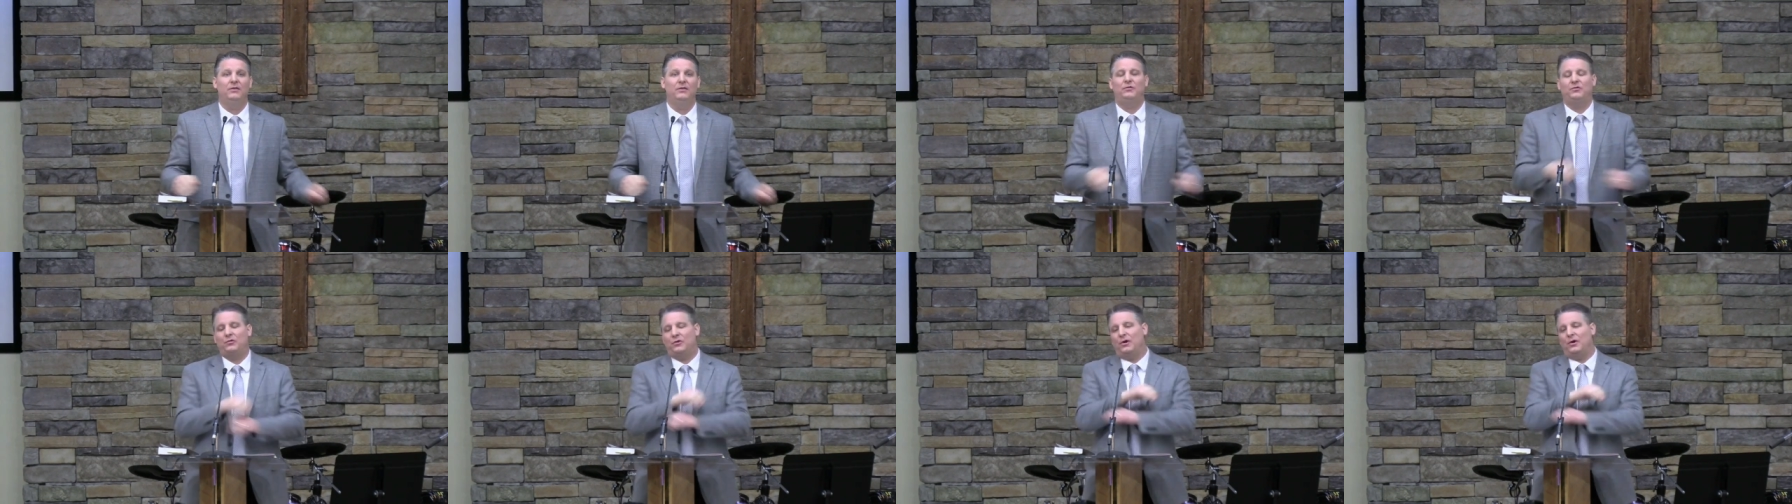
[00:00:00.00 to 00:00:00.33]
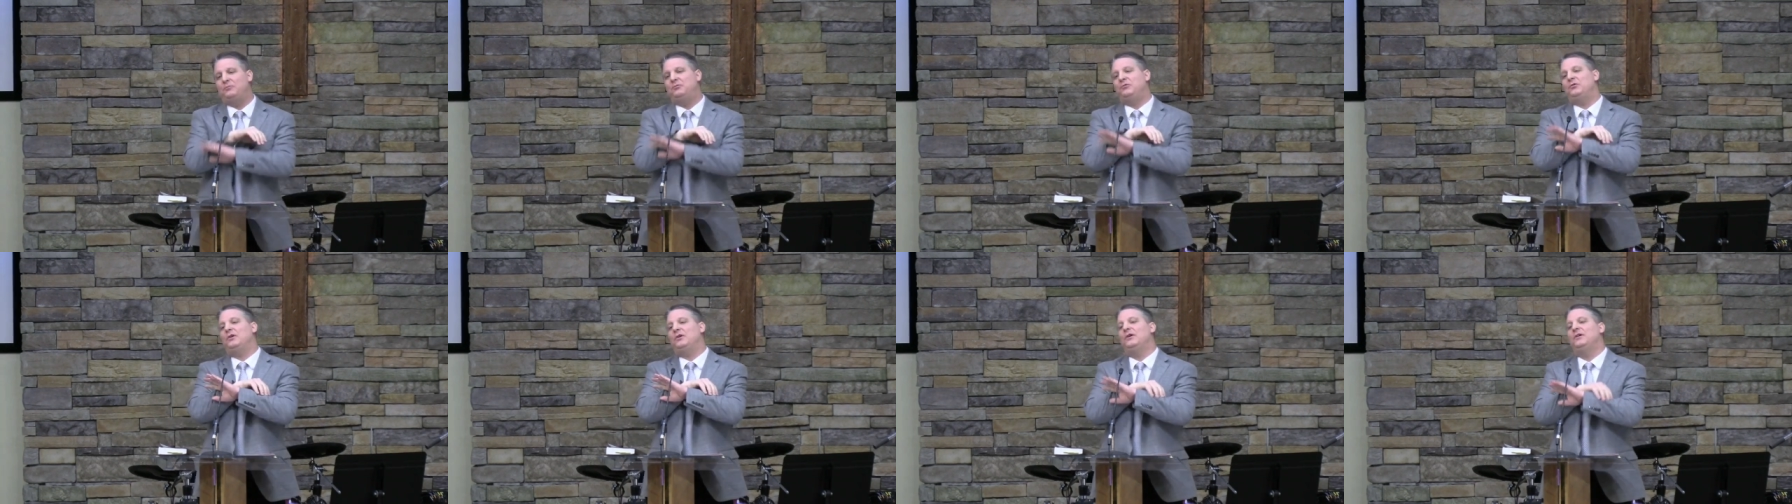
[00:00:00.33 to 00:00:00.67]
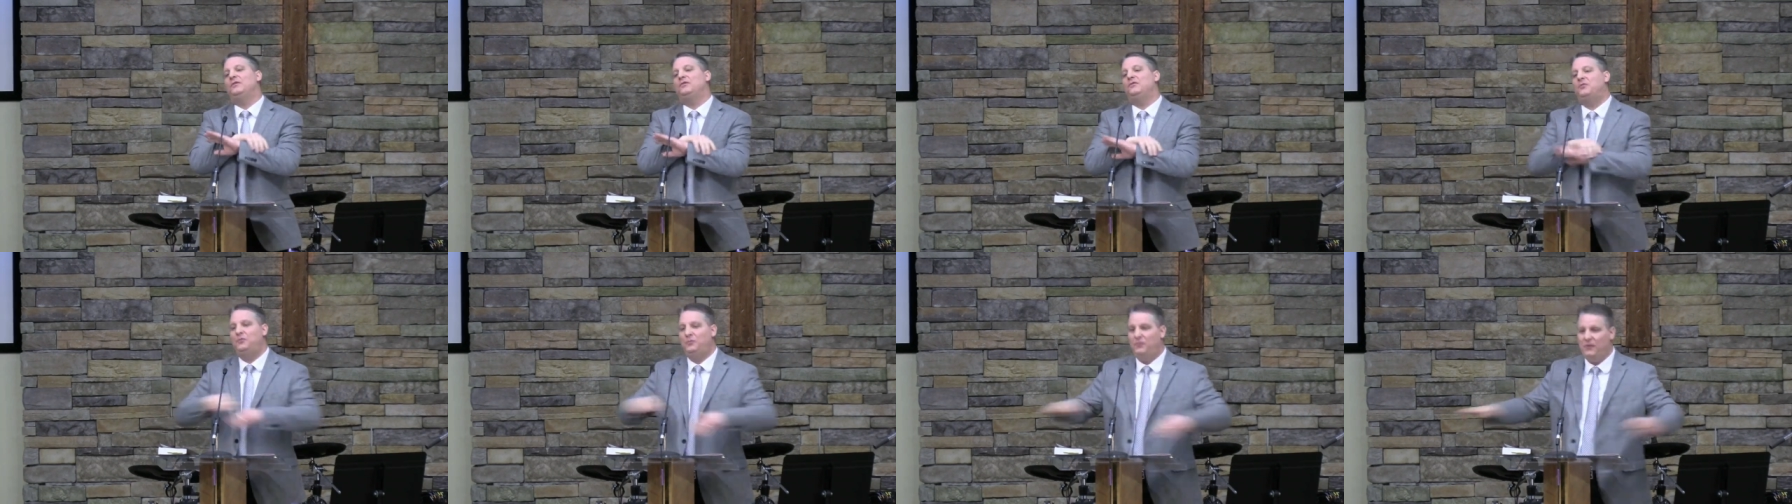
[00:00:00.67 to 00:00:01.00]
Scripture
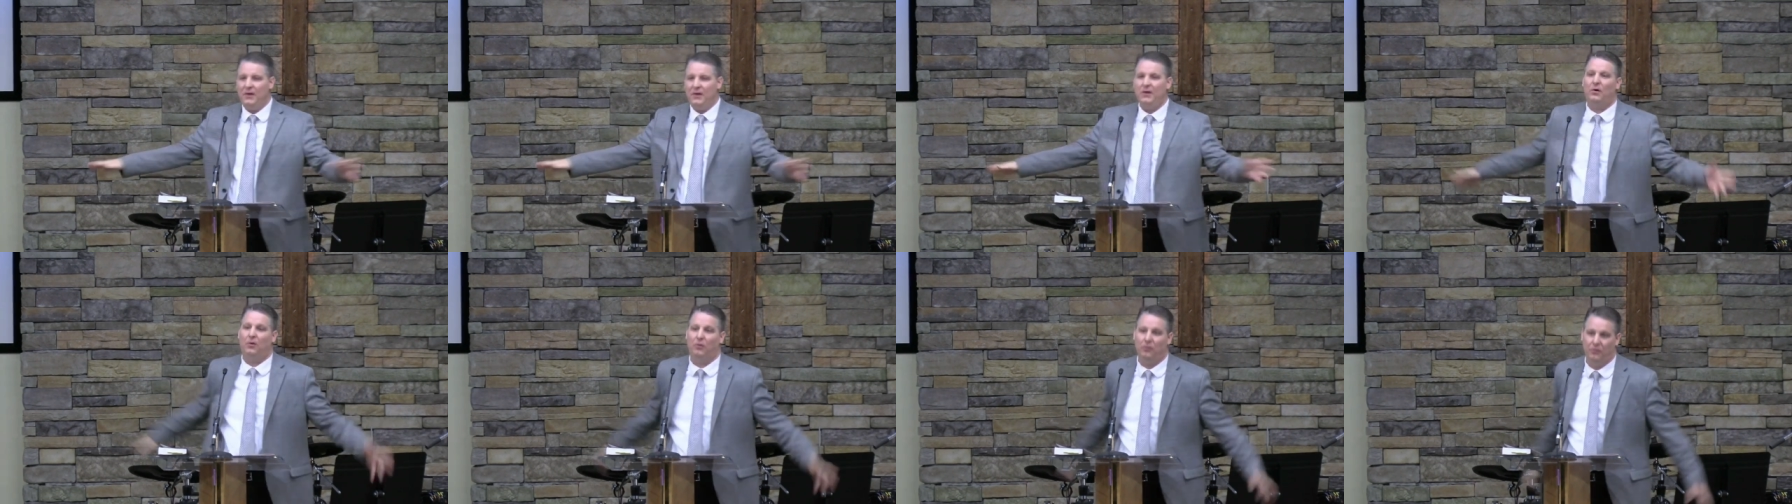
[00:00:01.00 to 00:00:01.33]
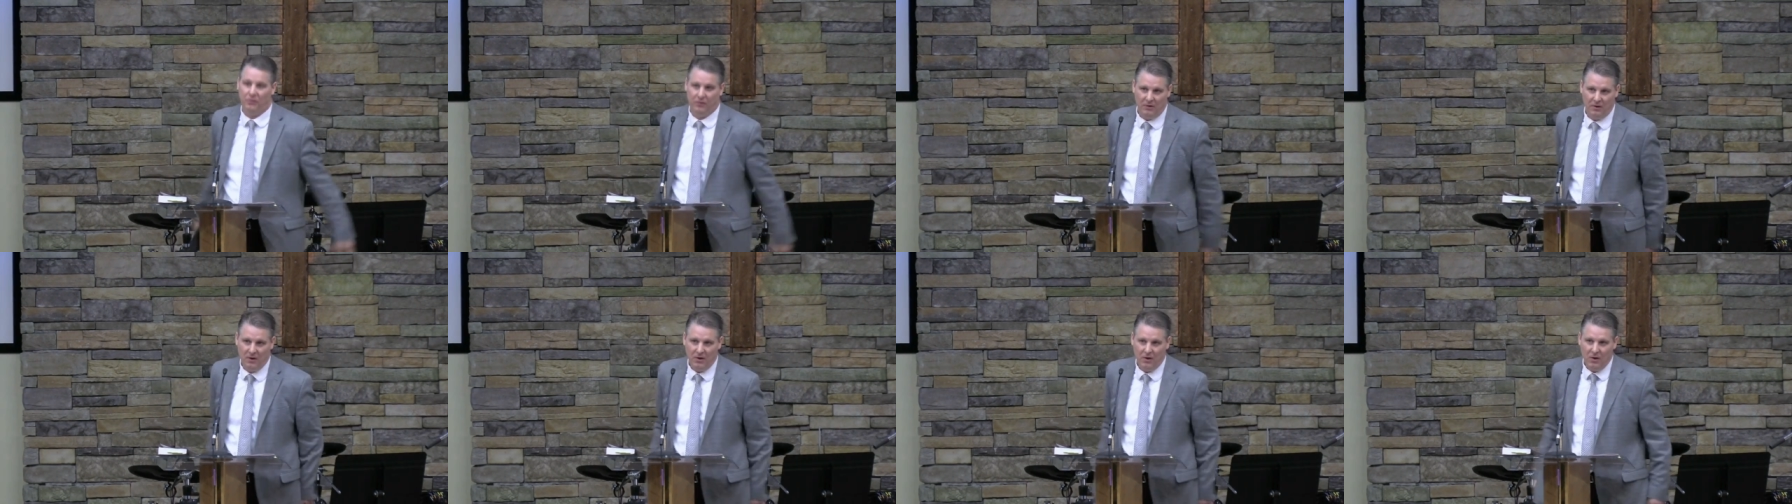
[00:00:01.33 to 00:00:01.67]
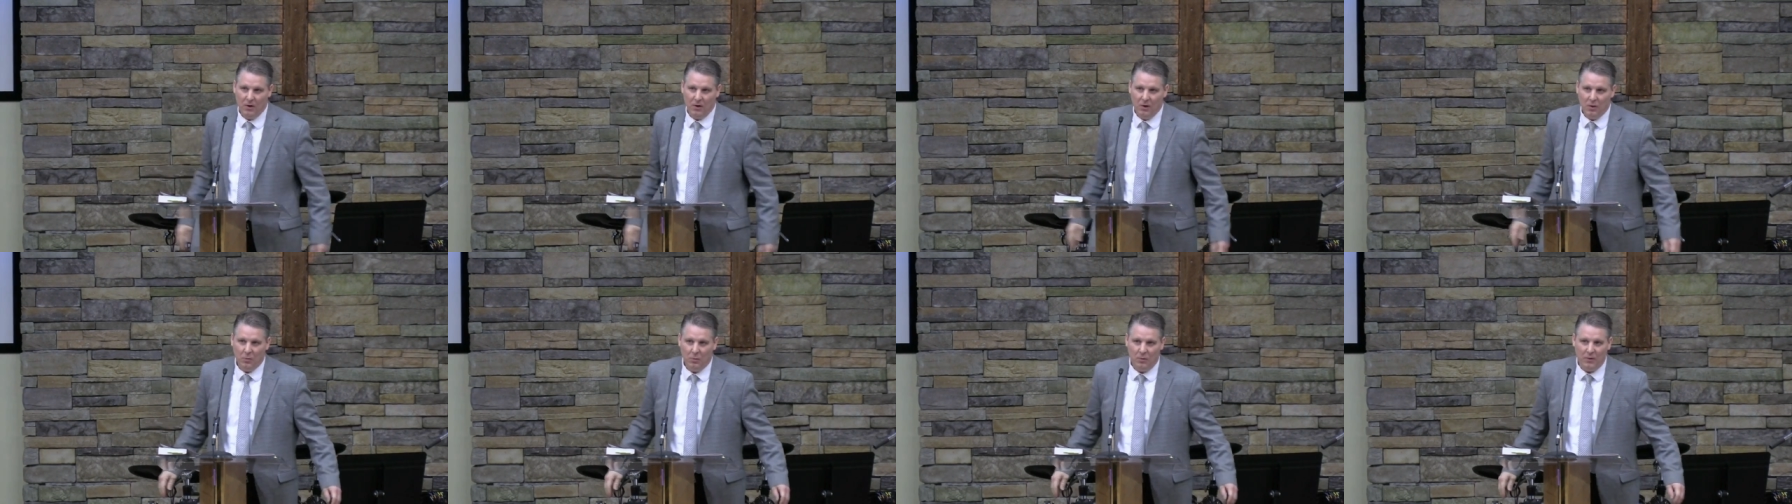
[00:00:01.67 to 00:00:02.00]
is filled
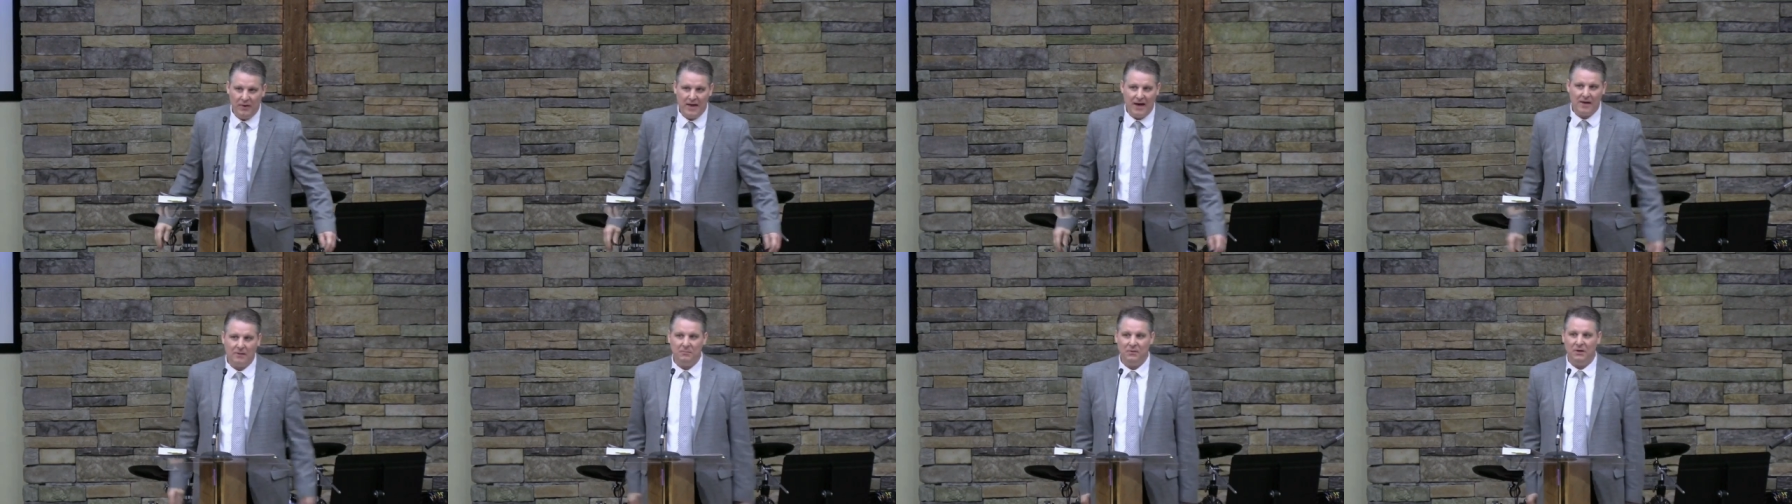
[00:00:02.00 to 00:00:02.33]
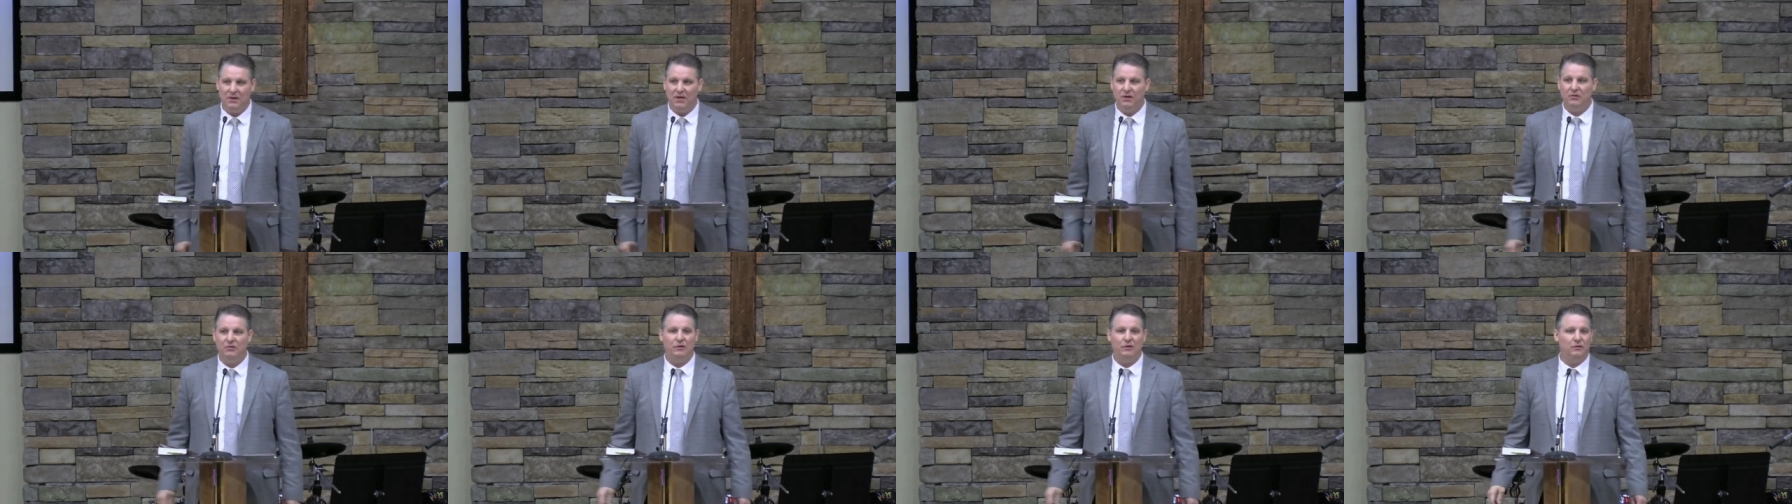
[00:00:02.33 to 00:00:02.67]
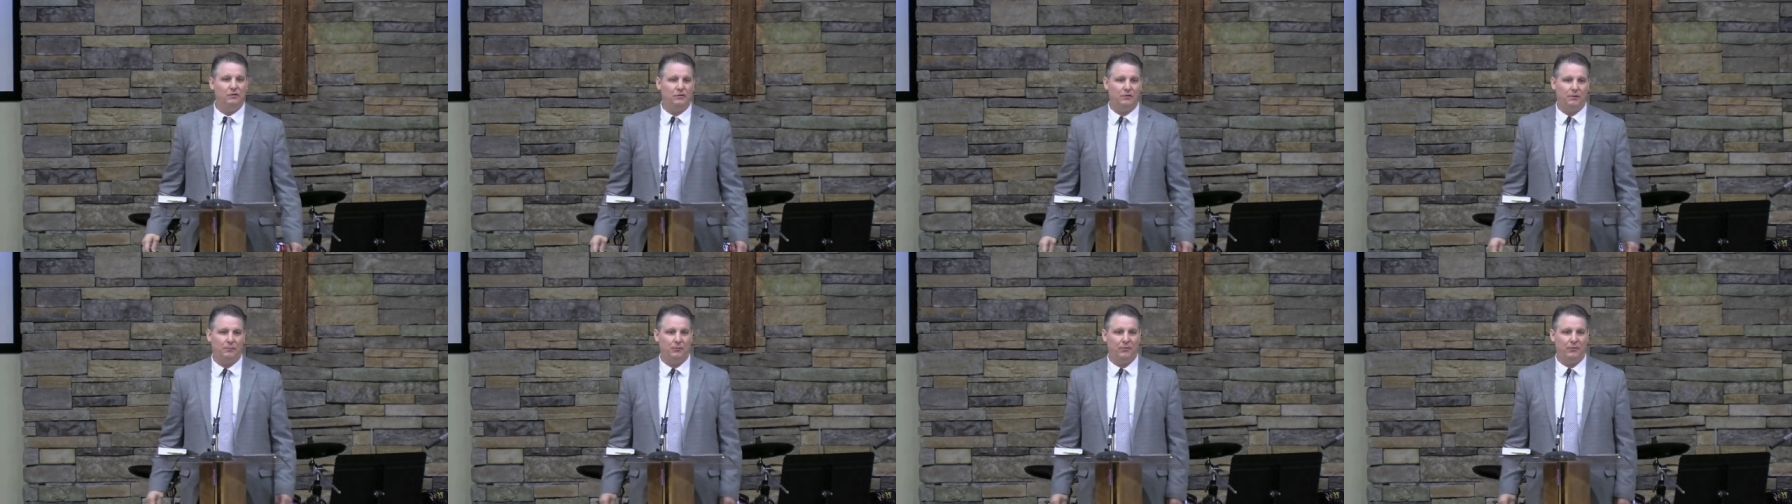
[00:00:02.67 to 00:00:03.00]
with
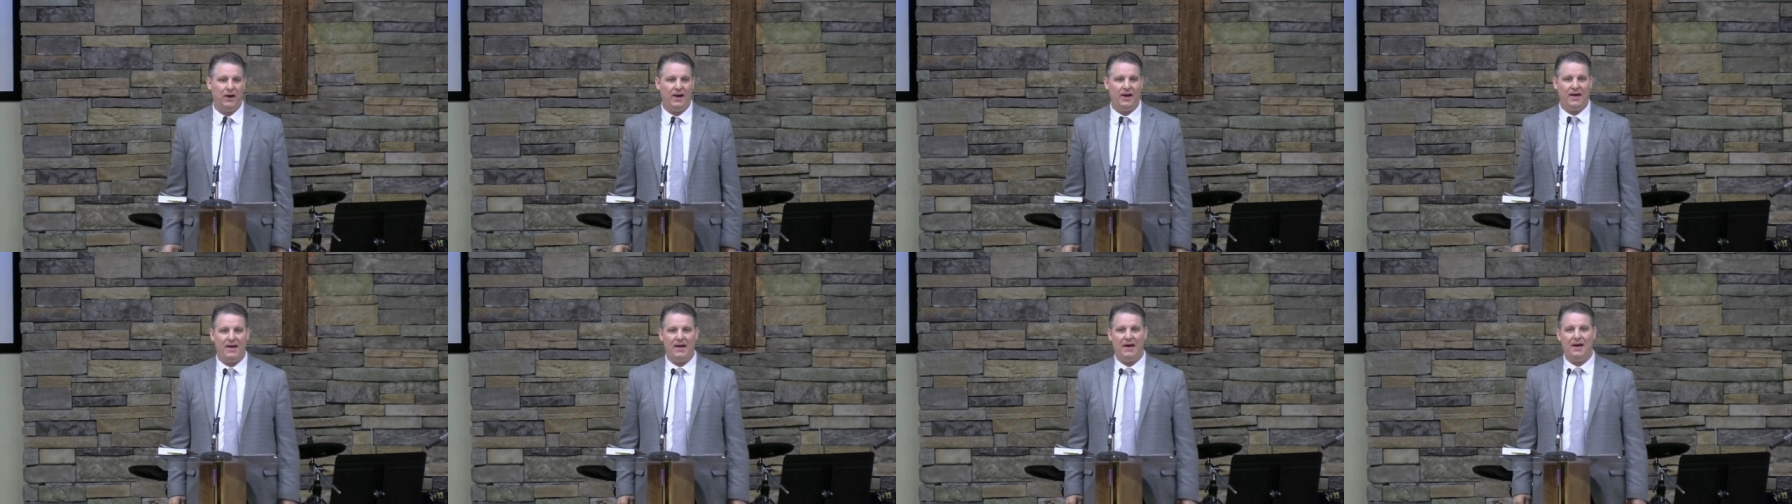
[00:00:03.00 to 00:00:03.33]
admonitions to pray.